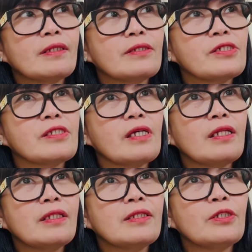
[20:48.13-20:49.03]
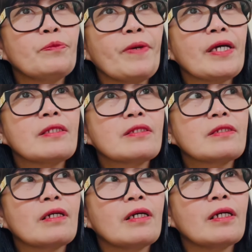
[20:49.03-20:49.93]
Chanel and
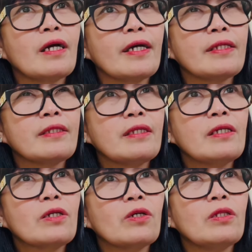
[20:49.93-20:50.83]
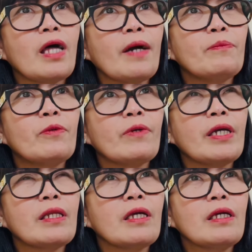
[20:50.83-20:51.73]
Hermes are, I think,
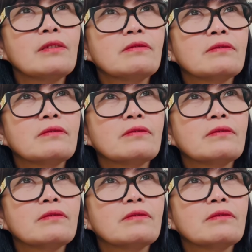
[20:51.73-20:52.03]
collaborating